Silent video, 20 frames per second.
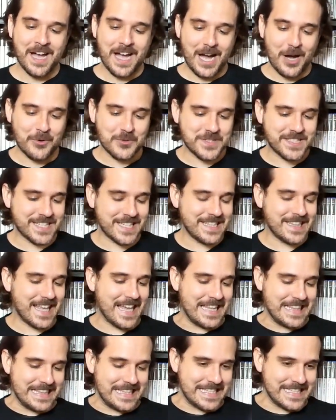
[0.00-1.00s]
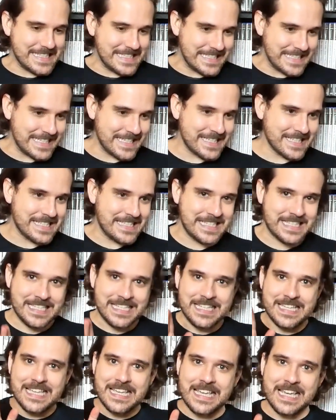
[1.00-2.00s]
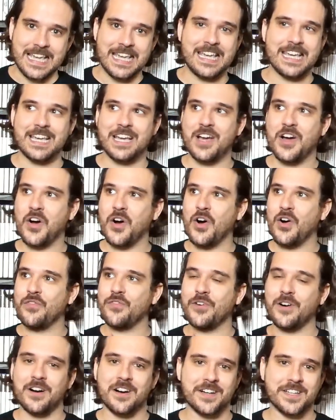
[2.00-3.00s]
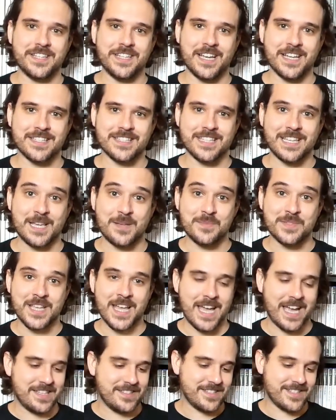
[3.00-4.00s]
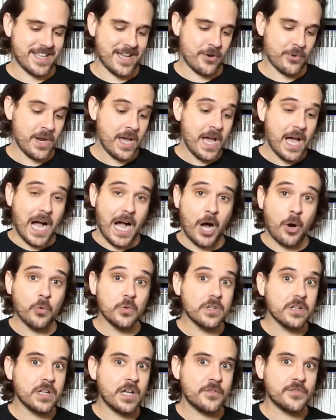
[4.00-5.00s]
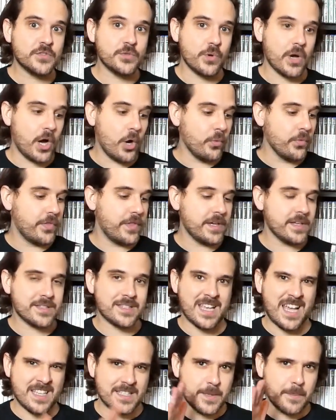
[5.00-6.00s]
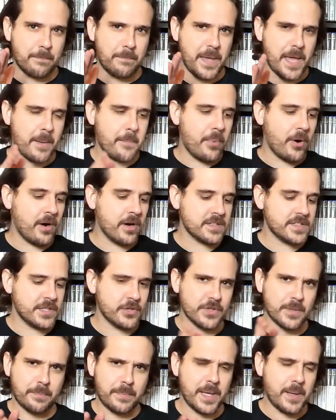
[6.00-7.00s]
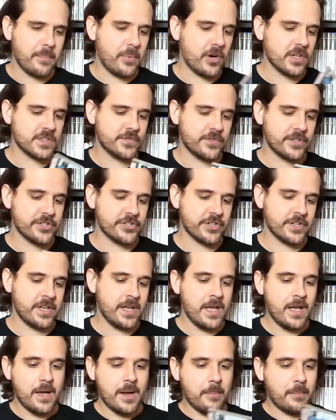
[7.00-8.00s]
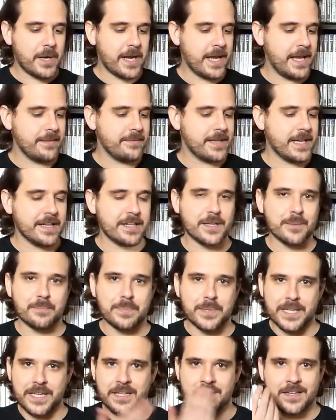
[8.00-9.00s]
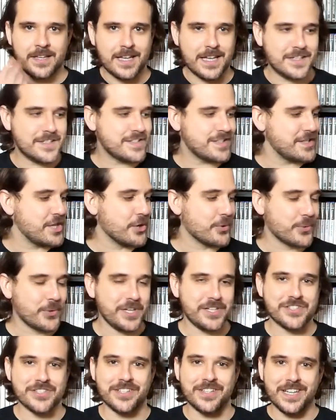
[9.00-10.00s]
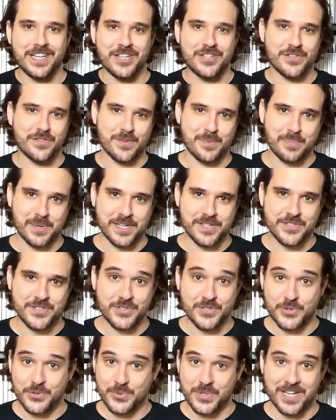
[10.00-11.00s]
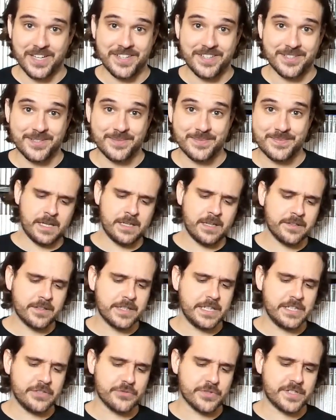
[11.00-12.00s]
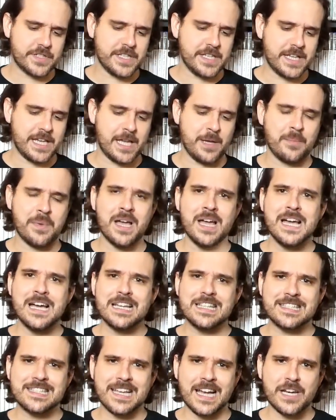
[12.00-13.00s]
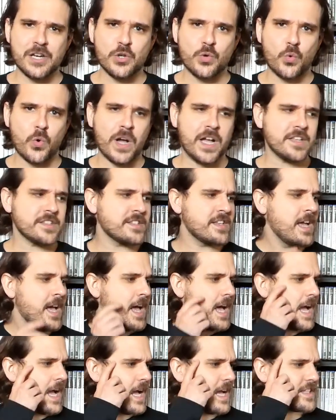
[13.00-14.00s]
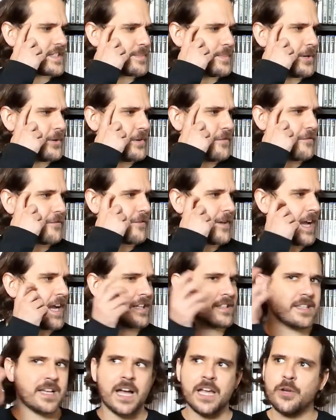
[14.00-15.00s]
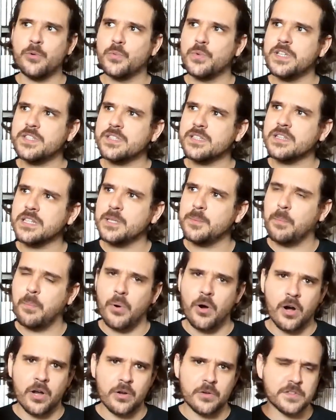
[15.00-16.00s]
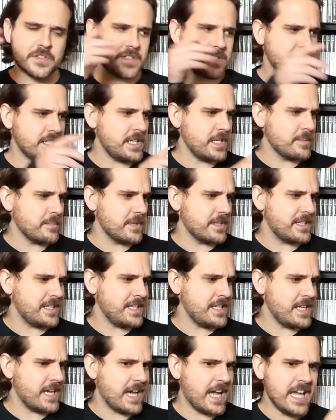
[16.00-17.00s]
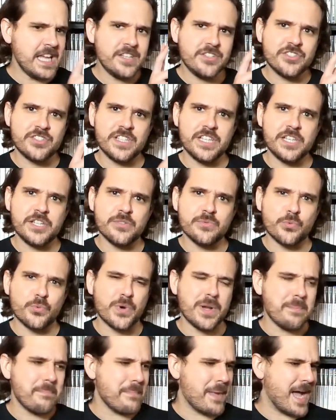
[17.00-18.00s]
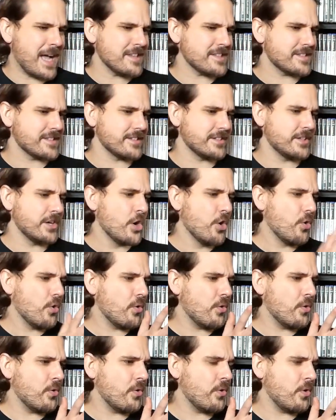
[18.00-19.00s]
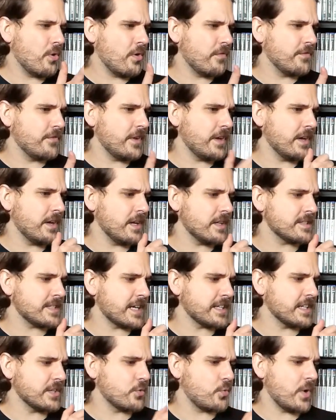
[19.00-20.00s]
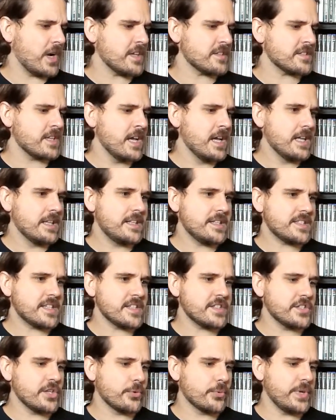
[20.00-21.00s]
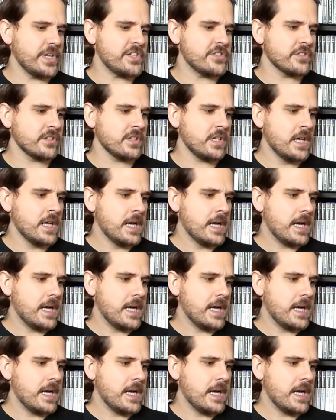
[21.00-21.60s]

I would say that this is the king of RTS games, hands down. I would love to own this as a big box, the big box version, but hey, can't complain, it's the original Age of Empires 2 right here. Another interesting game, Titan Quest. As a matter of fact, I recently bought on Steam the HD remaster of Titan Quest. This is the original.